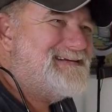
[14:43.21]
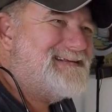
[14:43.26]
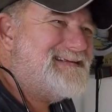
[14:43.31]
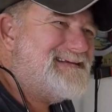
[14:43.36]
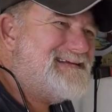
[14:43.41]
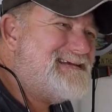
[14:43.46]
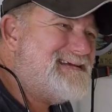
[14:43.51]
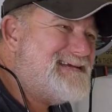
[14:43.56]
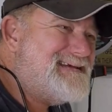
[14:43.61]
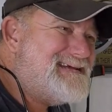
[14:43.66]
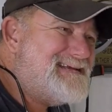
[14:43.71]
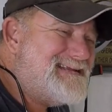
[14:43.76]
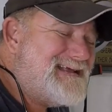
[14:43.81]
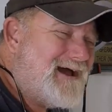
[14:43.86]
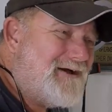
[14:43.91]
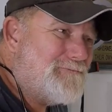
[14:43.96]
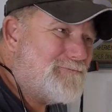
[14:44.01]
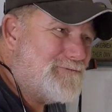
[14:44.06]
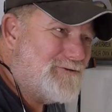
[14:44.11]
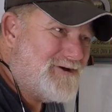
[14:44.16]

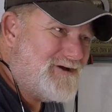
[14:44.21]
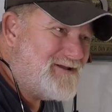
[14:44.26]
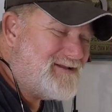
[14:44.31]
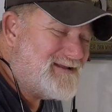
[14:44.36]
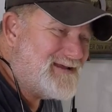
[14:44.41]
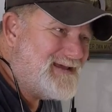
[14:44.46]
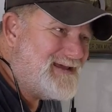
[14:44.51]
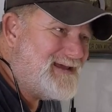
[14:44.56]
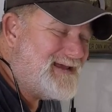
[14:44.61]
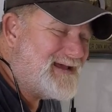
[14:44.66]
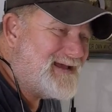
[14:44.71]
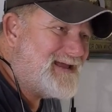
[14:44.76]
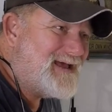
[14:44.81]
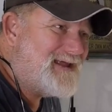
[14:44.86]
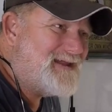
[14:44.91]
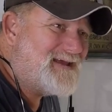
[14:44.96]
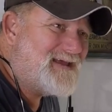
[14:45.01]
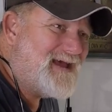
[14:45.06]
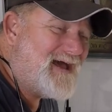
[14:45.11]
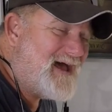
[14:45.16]
Not really. I
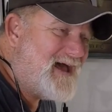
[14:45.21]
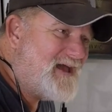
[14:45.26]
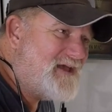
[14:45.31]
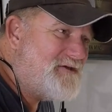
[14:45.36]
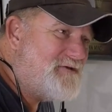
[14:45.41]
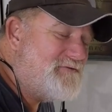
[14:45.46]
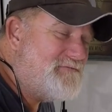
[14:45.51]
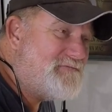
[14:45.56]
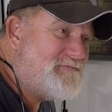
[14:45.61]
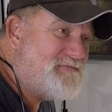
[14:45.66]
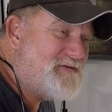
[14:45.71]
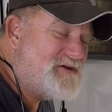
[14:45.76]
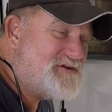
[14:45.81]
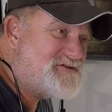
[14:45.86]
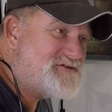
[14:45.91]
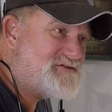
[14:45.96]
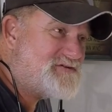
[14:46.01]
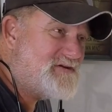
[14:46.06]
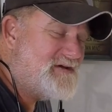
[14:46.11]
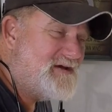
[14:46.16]
got a guy who
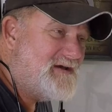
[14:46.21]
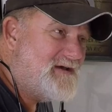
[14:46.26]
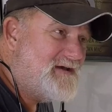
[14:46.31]
fished.